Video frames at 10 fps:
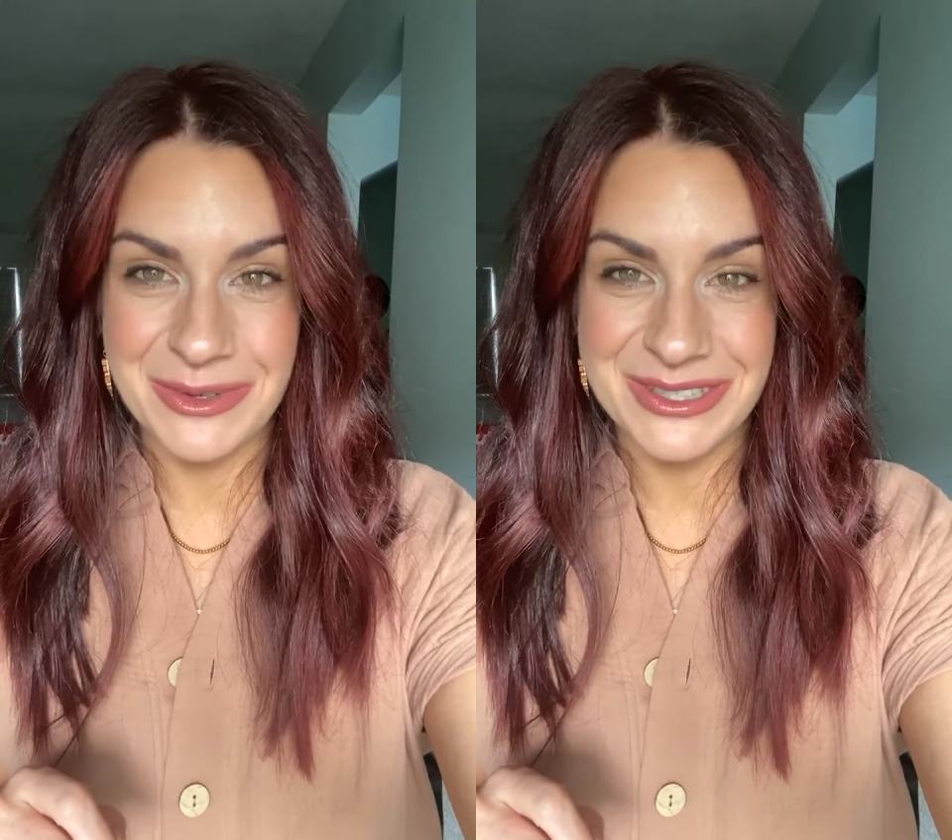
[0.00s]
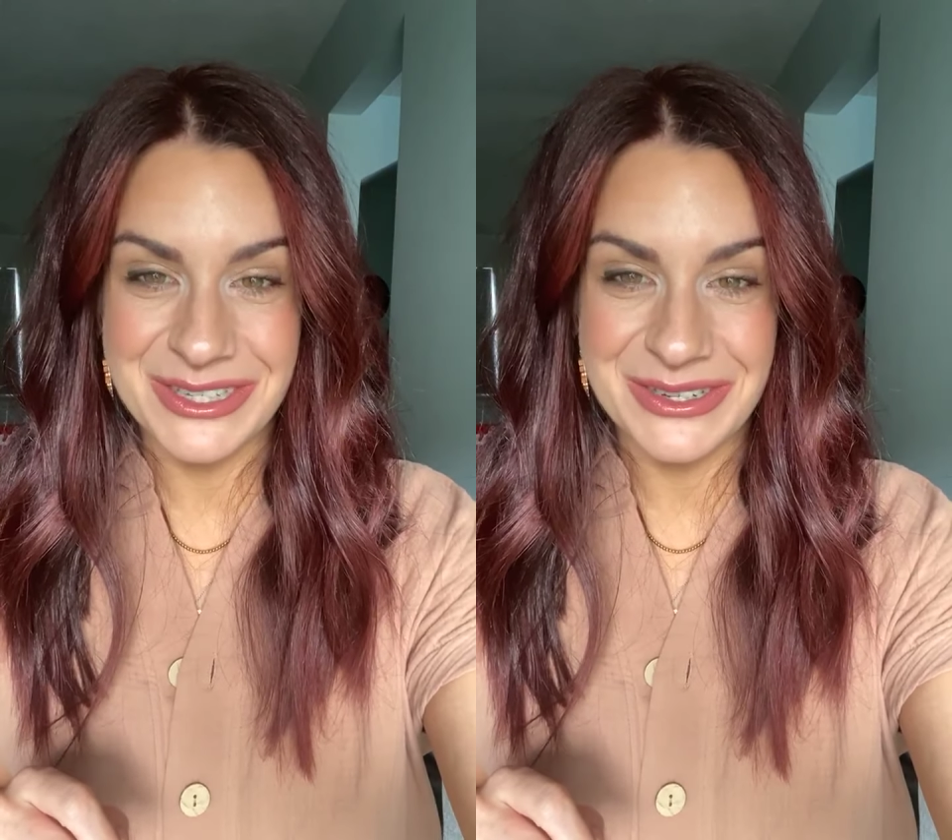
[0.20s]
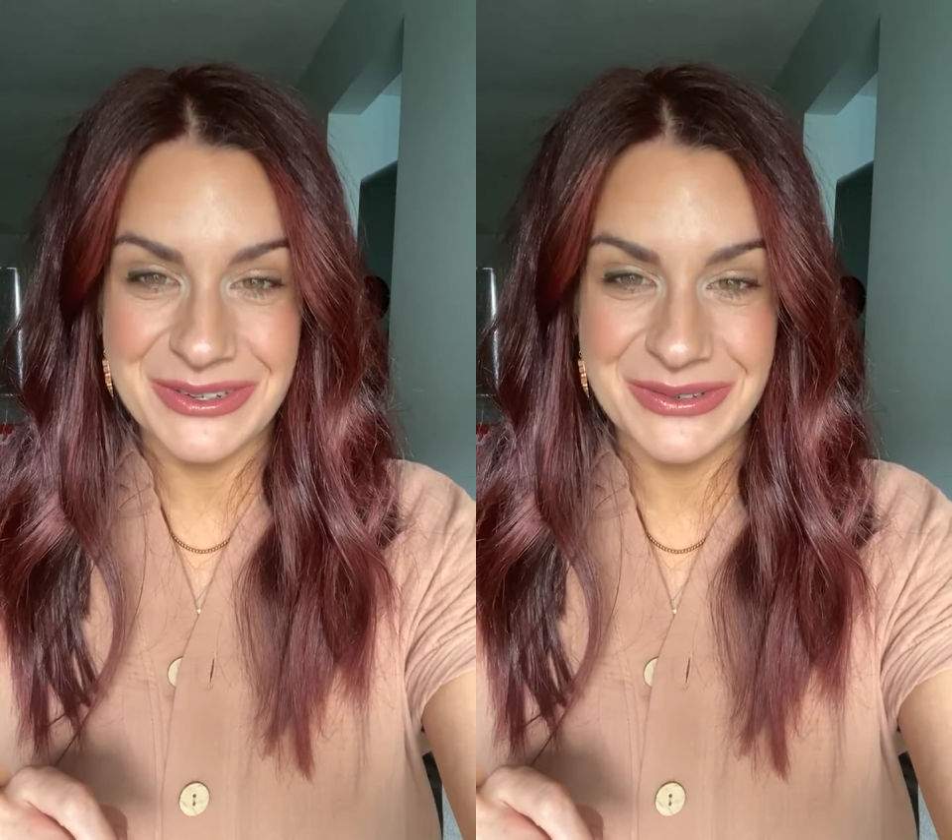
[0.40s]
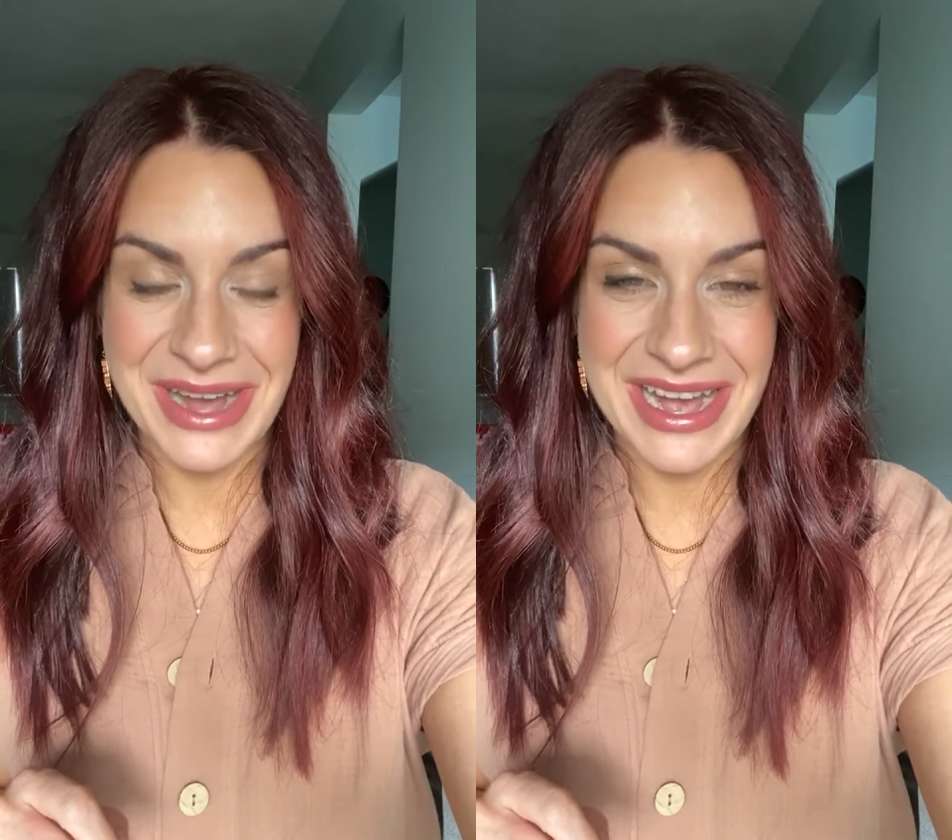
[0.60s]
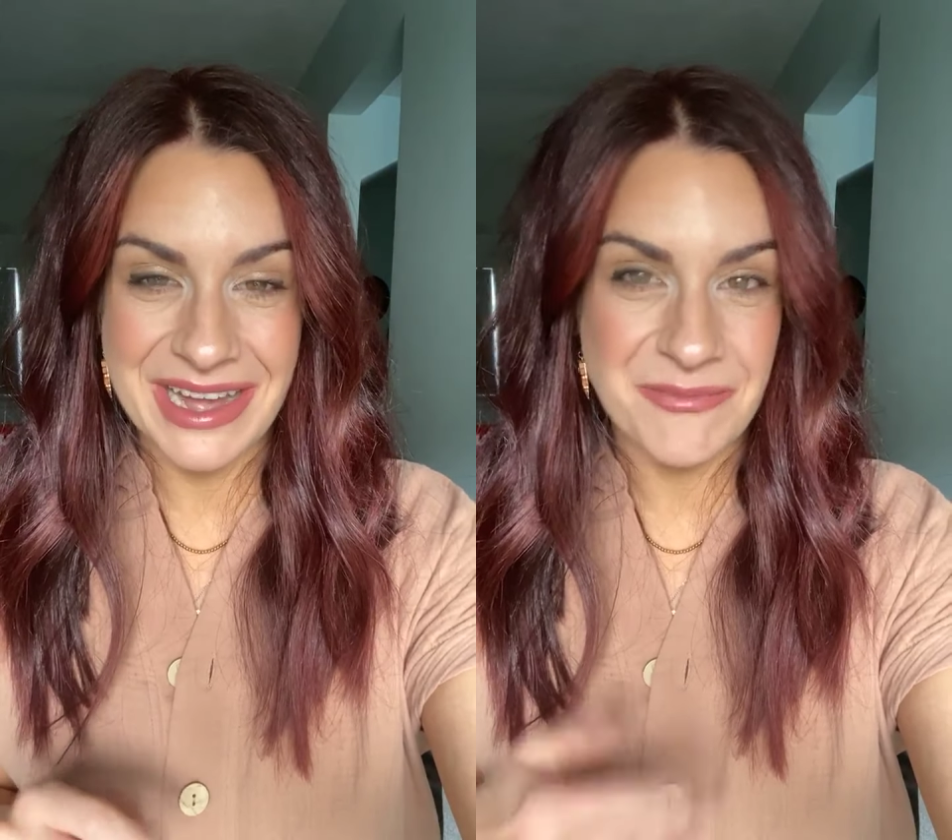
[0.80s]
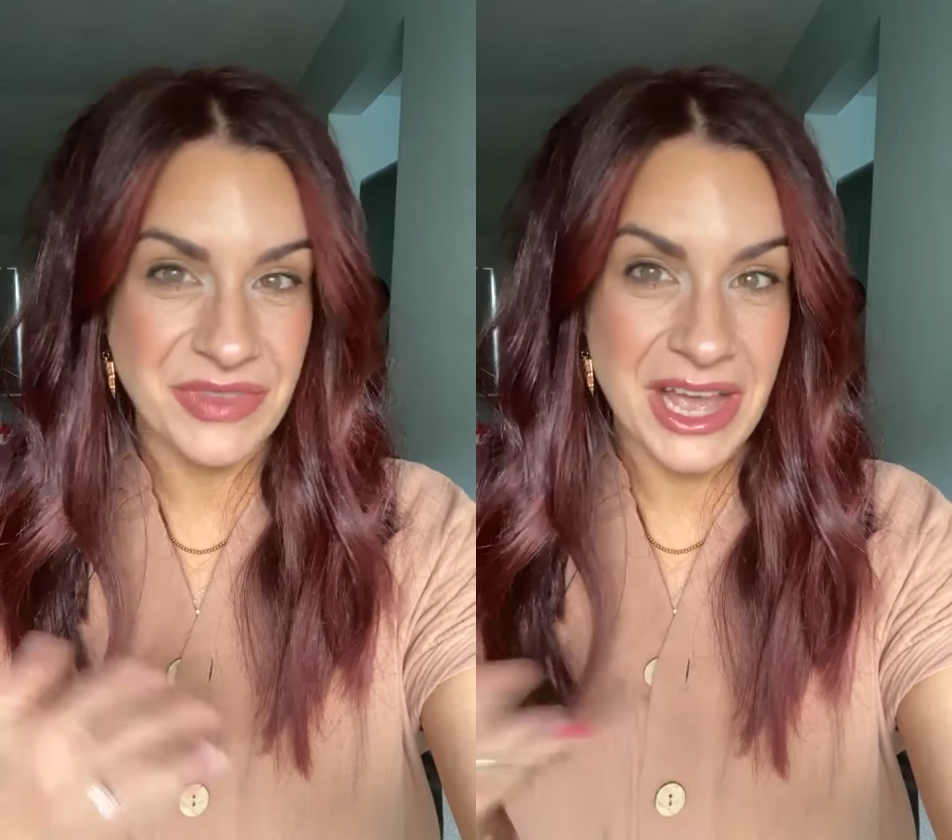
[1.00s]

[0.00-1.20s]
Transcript: able to um,